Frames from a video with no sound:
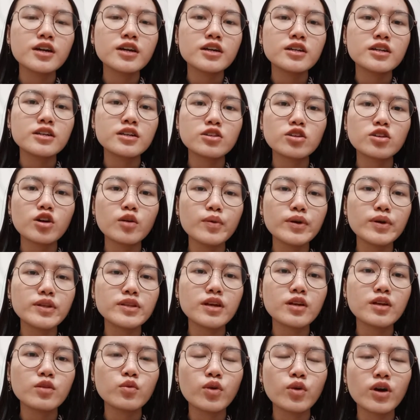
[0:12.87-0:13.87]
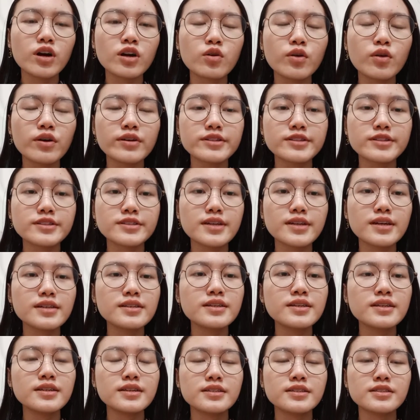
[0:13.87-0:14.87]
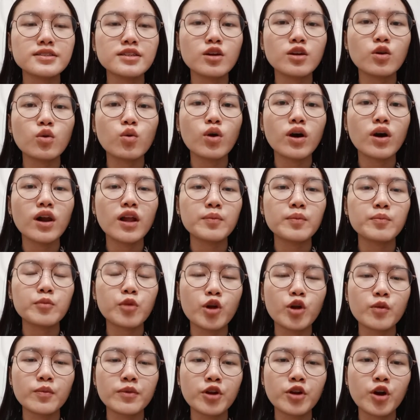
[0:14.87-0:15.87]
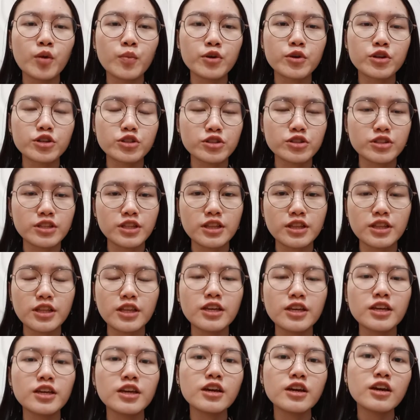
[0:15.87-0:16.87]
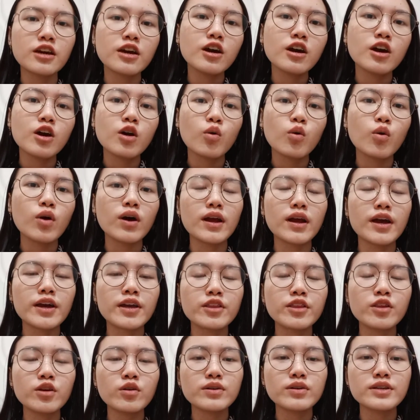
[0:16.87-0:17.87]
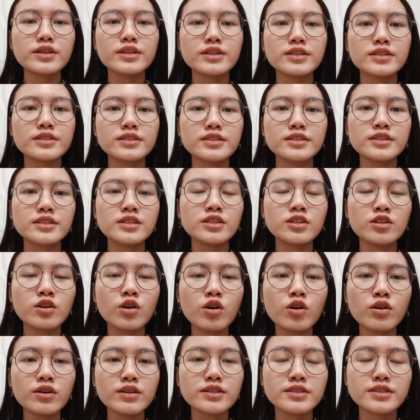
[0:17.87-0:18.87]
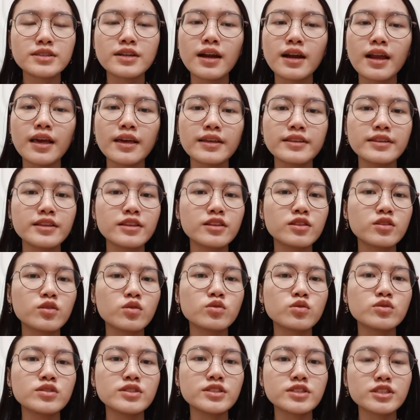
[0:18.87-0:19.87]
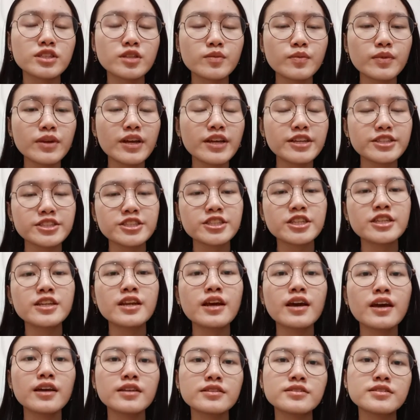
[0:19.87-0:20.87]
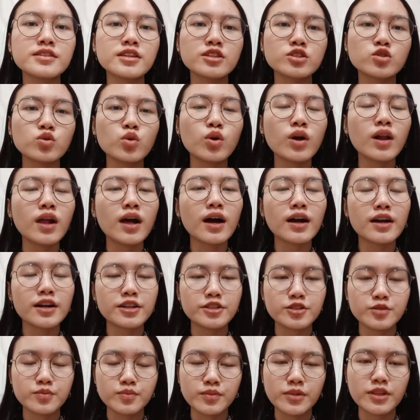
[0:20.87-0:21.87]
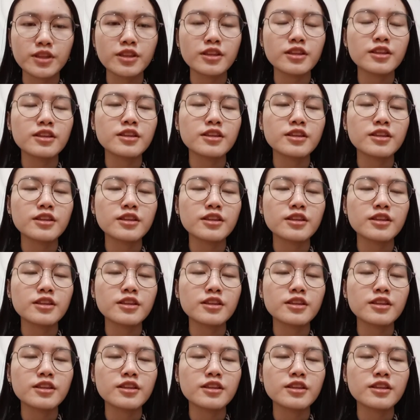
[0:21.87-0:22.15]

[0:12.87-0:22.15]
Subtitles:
The topic that we are going to study is equal employment opportunity. What I know is EEO is related to discrimination and sexual harassment.